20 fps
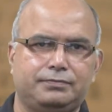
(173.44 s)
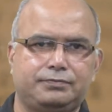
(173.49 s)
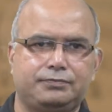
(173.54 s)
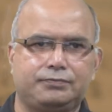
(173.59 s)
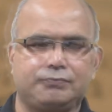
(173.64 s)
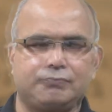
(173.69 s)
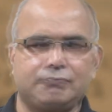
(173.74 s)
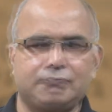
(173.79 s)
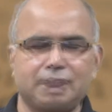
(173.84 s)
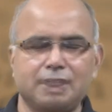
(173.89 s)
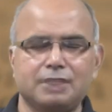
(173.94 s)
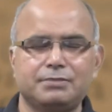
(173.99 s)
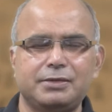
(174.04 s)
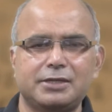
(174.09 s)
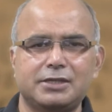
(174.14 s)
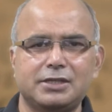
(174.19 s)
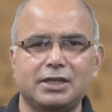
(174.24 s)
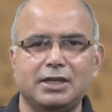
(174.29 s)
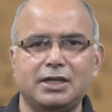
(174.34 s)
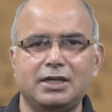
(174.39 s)
Cliches
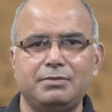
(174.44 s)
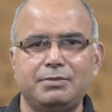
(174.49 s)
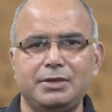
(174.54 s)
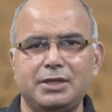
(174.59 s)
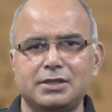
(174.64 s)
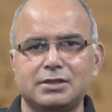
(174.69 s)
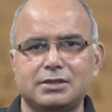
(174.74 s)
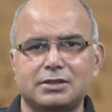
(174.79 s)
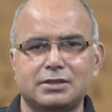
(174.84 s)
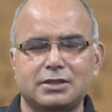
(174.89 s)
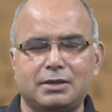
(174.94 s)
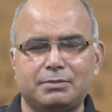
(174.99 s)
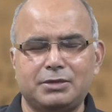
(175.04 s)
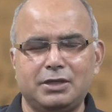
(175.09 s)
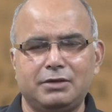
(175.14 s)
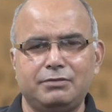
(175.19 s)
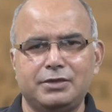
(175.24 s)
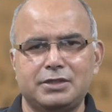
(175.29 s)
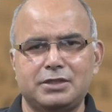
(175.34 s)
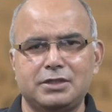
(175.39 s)
basically means
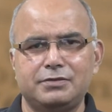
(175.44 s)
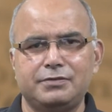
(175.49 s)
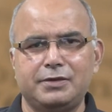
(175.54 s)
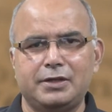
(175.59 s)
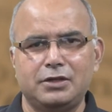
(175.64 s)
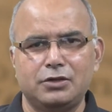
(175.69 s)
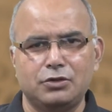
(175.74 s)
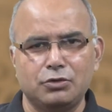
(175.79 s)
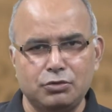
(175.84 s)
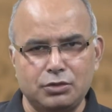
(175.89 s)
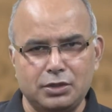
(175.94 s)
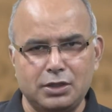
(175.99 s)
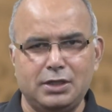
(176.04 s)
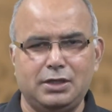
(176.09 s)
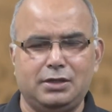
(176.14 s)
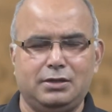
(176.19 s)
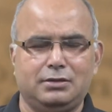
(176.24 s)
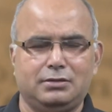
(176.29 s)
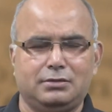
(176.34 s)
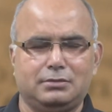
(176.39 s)
something which is very
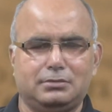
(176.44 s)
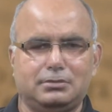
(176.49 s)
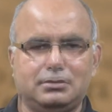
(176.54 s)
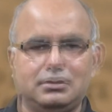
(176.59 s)
routine.